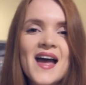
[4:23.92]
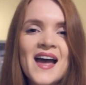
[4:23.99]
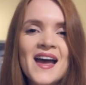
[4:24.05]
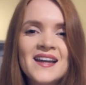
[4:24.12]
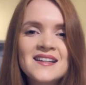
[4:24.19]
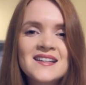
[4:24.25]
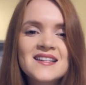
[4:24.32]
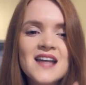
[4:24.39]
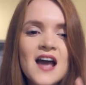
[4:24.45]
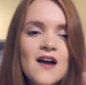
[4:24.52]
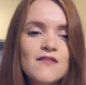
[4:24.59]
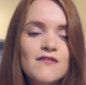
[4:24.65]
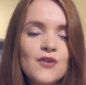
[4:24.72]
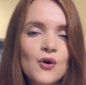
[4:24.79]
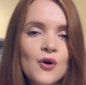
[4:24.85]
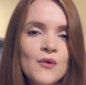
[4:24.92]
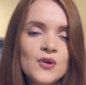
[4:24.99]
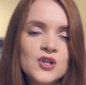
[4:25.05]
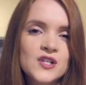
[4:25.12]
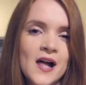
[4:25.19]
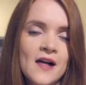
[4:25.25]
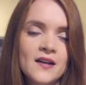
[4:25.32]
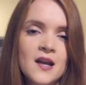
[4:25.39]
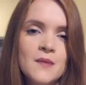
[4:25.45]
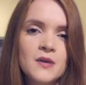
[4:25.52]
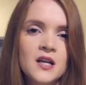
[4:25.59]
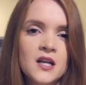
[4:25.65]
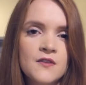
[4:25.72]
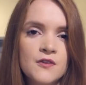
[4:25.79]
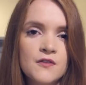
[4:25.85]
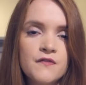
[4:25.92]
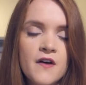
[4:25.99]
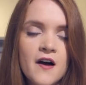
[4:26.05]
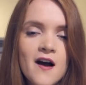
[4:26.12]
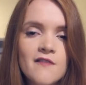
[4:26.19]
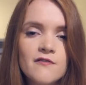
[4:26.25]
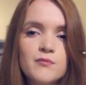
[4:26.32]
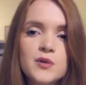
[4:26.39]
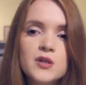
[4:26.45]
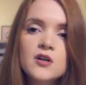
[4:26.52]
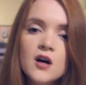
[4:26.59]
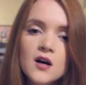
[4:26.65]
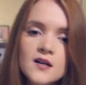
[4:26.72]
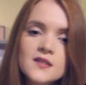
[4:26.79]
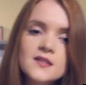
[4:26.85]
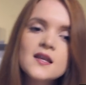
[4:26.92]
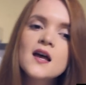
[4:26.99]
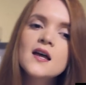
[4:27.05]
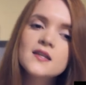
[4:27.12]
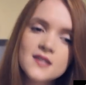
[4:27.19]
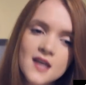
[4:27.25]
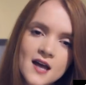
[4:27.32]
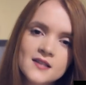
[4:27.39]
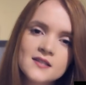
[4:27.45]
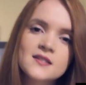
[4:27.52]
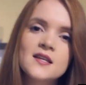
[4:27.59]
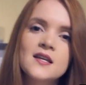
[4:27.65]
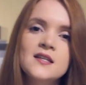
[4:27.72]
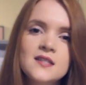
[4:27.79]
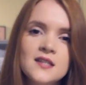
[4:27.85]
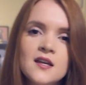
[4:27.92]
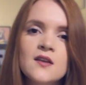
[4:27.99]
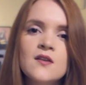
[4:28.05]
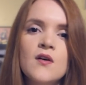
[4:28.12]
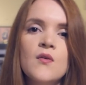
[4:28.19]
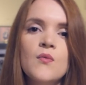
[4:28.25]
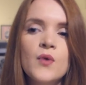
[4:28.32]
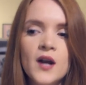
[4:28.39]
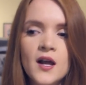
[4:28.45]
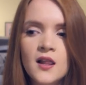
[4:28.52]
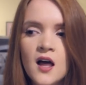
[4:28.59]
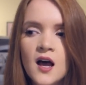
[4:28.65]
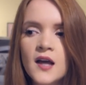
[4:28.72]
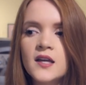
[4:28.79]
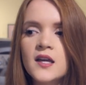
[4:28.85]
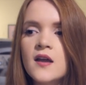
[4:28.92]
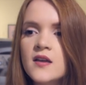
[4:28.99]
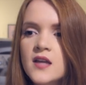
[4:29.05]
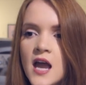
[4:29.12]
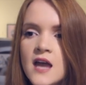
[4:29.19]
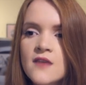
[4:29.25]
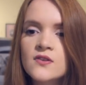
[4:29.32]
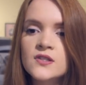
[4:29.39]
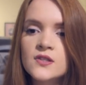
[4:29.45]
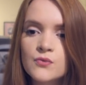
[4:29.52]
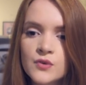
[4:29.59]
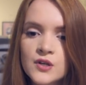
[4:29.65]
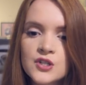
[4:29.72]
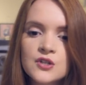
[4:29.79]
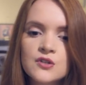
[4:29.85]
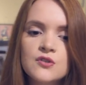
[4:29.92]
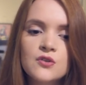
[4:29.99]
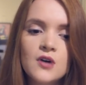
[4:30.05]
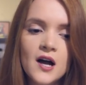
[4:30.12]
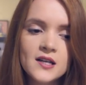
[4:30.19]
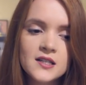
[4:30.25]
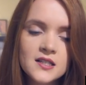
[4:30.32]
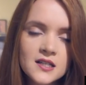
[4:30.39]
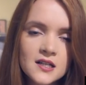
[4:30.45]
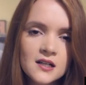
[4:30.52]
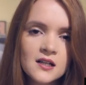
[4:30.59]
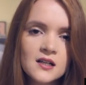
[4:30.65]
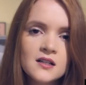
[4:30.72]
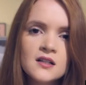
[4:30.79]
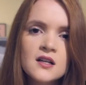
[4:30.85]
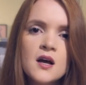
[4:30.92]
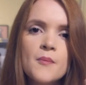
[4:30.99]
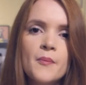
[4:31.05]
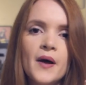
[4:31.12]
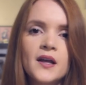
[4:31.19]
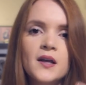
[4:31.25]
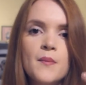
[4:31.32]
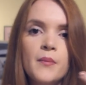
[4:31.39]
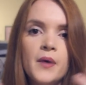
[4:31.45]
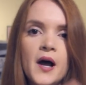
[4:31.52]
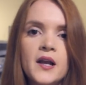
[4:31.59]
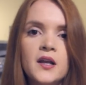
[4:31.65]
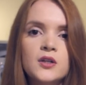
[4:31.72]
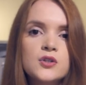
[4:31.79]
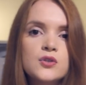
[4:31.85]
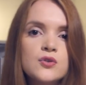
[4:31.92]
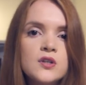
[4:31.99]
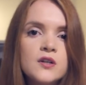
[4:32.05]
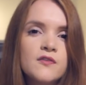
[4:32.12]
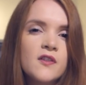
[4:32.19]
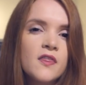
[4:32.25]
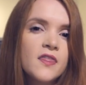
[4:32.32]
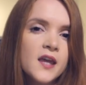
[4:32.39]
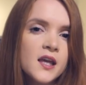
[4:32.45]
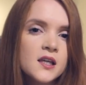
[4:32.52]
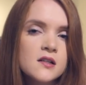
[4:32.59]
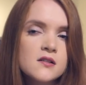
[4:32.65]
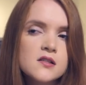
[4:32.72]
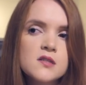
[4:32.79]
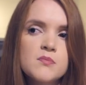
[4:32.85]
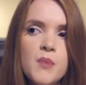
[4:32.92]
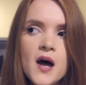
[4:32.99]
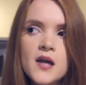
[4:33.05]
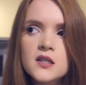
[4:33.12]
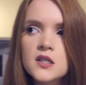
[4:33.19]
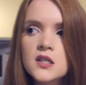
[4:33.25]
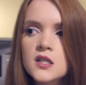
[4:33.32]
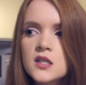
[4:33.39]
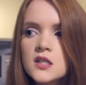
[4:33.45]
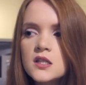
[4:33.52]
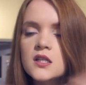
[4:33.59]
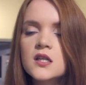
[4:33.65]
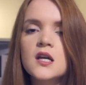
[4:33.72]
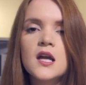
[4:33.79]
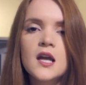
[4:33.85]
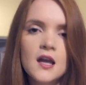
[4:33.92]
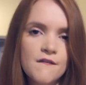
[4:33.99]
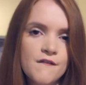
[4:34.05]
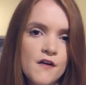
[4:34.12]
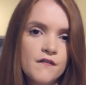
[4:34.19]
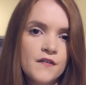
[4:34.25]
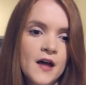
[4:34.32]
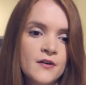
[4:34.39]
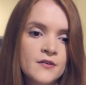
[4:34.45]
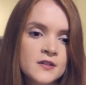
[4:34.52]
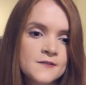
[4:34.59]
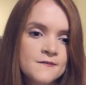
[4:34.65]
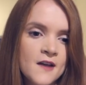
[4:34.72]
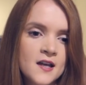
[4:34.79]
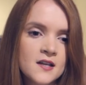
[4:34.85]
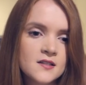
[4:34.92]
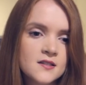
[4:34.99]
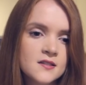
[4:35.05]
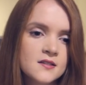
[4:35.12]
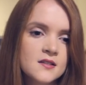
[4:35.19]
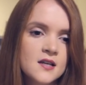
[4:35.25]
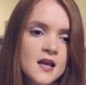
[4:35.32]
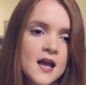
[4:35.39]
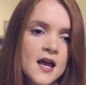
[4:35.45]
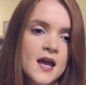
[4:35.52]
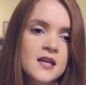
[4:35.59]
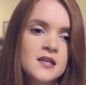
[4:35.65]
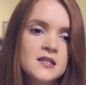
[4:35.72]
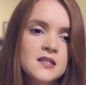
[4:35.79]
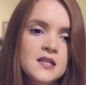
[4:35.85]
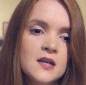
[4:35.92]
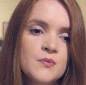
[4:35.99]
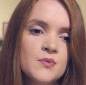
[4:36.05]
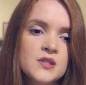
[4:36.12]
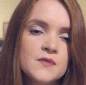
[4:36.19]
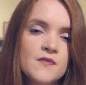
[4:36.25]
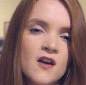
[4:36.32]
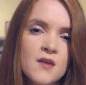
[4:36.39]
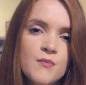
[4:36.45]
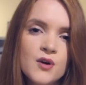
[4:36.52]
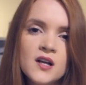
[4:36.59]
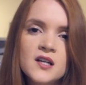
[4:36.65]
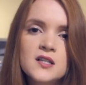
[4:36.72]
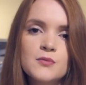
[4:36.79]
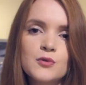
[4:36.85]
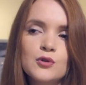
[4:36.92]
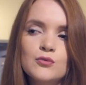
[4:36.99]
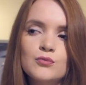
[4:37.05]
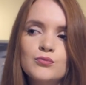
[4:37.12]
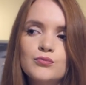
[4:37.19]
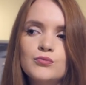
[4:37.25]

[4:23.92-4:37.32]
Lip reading: And for originality, I'm gonna give it a 5 because yes, it did what I like. It gave this original idea by combining two different things, but it fell flat on its face and it was very predictable.